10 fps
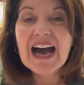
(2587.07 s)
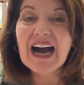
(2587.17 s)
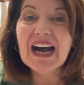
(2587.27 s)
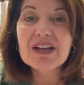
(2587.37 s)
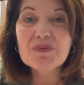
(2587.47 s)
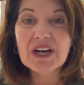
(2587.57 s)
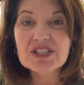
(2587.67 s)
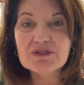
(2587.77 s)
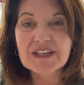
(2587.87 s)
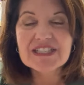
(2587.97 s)
I want
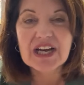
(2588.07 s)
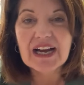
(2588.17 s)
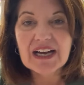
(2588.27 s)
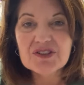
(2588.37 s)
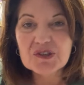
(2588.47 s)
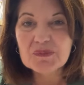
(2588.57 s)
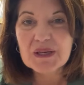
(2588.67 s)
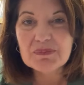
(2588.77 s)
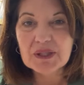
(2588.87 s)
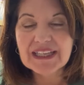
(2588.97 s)
to reach 100
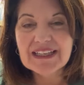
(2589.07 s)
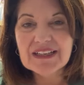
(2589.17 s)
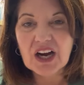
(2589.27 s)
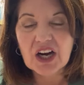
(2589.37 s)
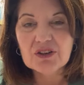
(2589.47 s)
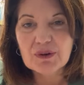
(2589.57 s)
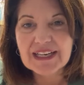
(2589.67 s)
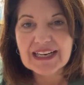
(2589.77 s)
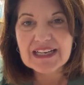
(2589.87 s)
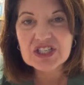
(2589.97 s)
people in our
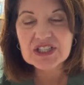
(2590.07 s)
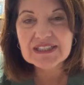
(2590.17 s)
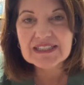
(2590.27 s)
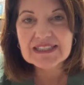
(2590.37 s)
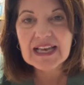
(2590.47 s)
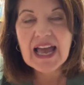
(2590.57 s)
gradations